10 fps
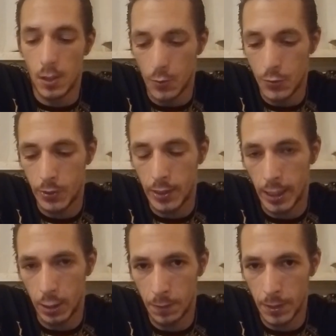Also the
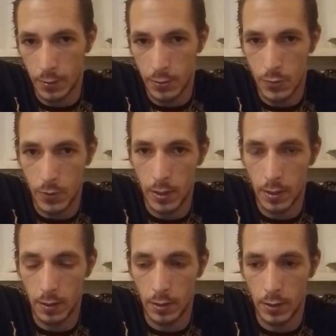air bleeder
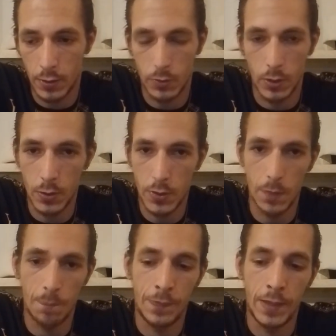screws
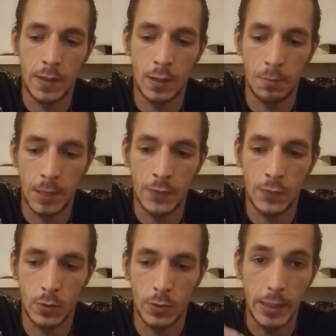that are meant
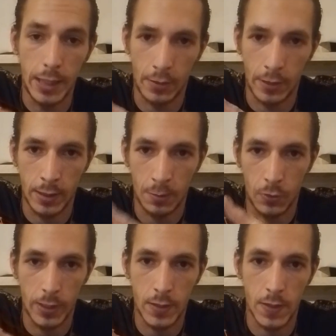for de-airing the
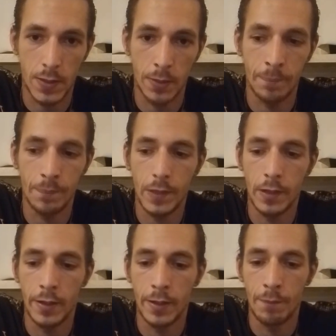brake system,
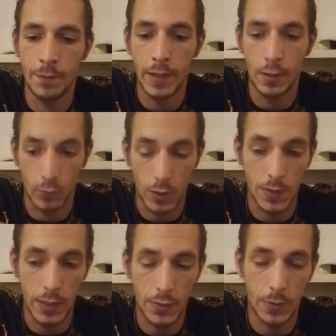they are
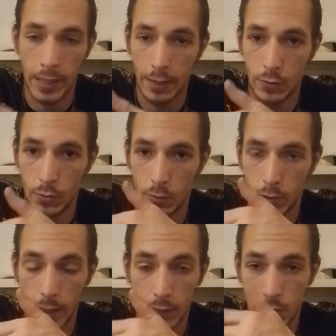rusty, so I have to
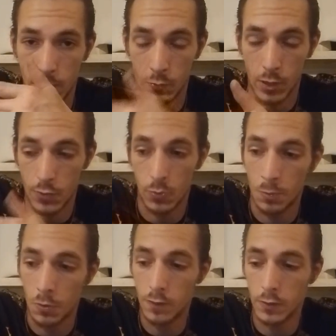get some rust
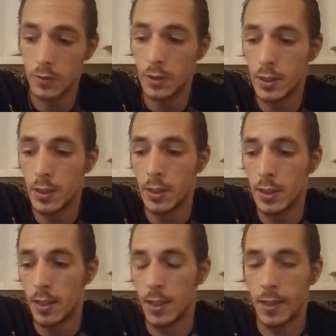remover.
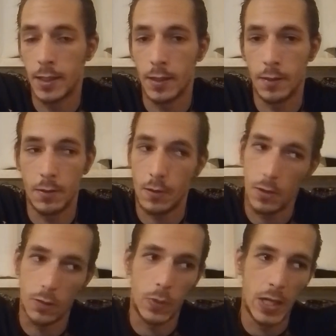
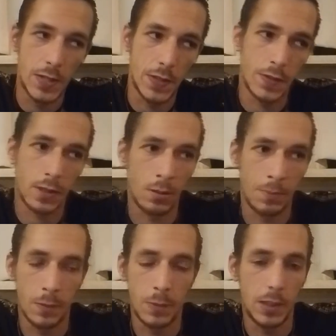Otherwise it's going
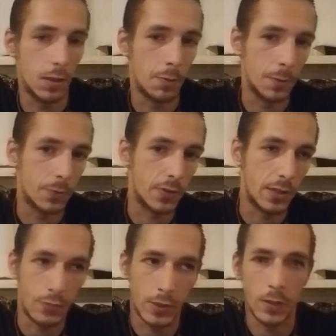to be a little bit
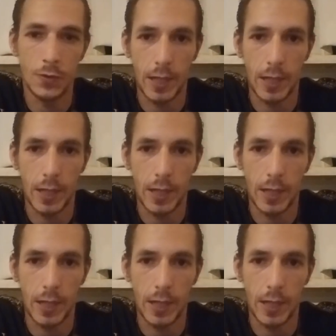difficult.